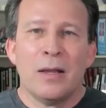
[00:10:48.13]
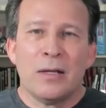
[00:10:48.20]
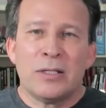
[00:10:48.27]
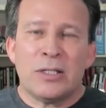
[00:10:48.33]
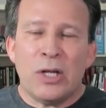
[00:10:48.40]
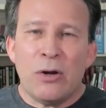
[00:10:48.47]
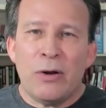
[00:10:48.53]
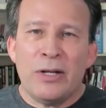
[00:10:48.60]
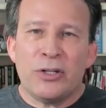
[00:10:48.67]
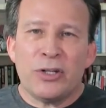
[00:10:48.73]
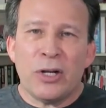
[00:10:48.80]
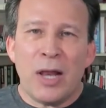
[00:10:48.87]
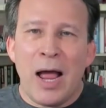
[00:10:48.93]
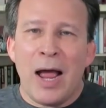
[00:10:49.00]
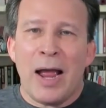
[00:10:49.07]
So in
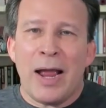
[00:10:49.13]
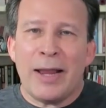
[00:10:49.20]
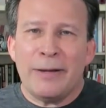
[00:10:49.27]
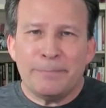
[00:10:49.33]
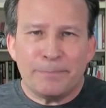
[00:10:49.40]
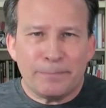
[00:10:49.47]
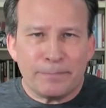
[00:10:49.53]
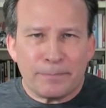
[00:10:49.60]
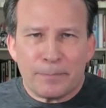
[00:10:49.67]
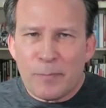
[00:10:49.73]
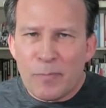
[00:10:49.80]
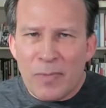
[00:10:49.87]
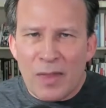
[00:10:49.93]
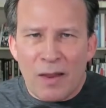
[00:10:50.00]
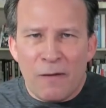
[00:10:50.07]
July,
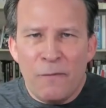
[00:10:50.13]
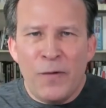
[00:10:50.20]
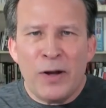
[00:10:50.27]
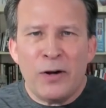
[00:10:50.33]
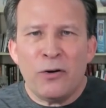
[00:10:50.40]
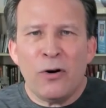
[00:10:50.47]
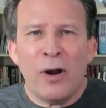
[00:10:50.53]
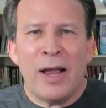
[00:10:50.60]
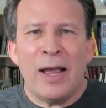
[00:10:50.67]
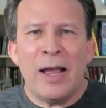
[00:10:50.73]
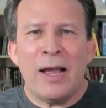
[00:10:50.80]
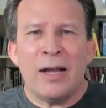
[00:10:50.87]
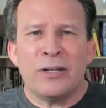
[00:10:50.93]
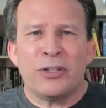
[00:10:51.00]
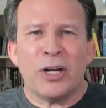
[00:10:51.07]
federal
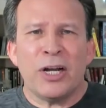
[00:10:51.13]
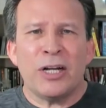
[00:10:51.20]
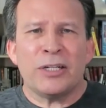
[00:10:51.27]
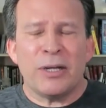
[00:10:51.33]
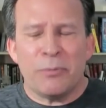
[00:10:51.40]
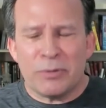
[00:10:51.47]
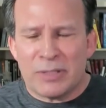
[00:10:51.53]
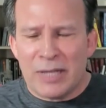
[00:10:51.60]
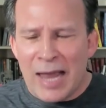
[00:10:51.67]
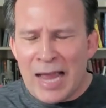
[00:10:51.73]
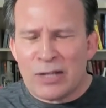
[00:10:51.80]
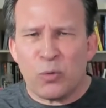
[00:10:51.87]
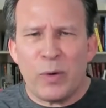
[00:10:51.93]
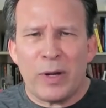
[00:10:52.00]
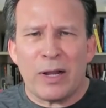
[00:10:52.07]
judge, it was
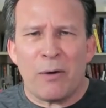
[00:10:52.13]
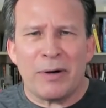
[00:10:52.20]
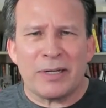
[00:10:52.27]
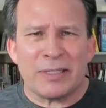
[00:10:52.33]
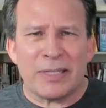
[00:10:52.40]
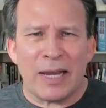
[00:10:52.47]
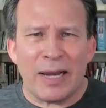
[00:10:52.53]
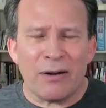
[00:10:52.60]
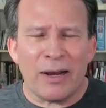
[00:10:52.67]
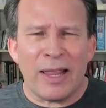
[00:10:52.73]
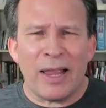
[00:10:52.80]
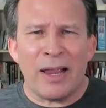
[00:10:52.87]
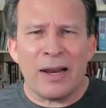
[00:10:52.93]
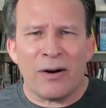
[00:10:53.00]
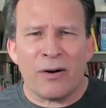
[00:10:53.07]
last week, I want to say,
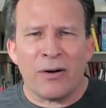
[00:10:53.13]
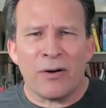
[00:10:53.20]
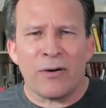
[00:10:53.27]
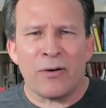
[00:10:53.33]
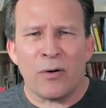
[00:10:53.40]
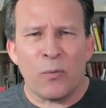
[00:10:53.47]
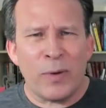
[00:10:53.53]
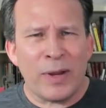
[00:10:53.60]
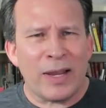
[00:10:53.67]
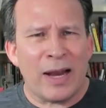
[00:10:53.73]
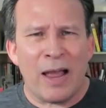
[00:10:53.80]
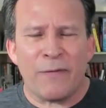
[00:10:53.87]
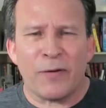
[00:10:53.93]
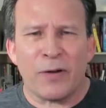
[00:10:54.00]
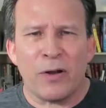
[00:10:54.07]
or a week and
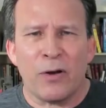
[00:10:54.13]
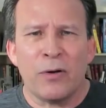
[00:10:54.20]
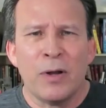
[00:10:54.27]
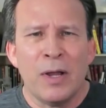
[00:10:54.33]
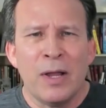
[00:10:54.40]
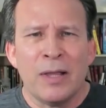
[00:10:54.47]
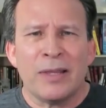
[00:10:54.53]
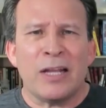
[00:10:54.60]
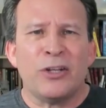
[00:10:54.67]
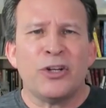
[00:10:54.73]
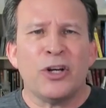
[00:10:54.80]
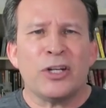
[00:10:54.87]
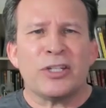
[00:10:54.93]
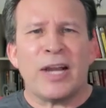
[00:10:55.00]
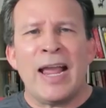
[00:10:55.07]
a half ago, that
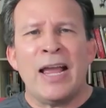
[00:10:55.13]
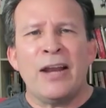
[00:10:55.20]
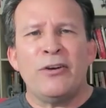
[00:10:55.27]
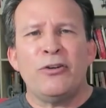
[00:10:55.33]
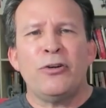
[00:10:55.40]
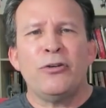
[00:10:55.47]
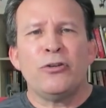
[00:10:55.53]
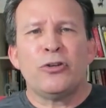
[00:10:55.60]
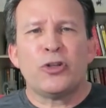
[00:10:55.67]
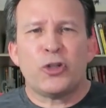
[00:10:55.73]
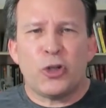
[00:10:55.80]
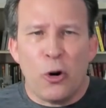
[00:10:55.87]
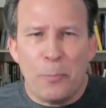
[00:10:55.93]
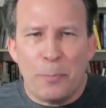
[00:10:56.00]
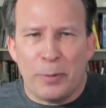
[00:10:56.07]
Judge Andrew
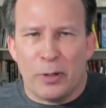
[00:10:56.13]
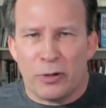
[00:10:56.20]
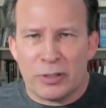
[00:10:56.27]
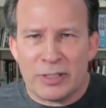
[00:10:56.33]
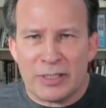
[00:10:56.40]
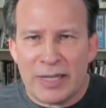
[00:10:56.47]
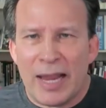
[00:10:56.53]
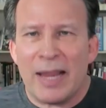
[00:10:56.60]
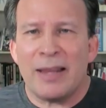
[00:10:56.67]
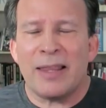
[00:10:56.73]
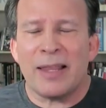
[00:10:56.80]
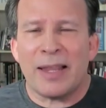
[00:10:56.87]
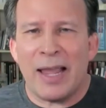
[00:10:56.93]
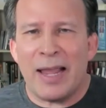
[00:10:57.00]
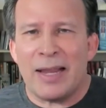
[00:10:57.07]
Schopler stayed
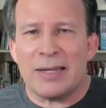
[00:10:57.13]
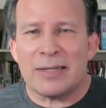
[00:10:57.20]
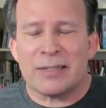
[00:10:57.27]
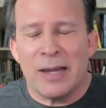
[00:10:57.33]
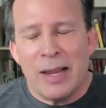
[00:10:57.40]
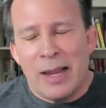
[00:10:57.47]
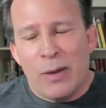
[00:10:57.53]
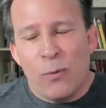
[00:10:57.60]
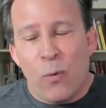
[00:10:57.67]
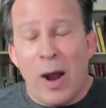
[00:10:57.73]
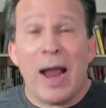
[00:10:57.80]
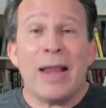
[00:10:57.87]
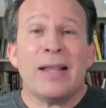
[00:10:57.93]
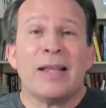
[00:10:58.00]
the case. Why?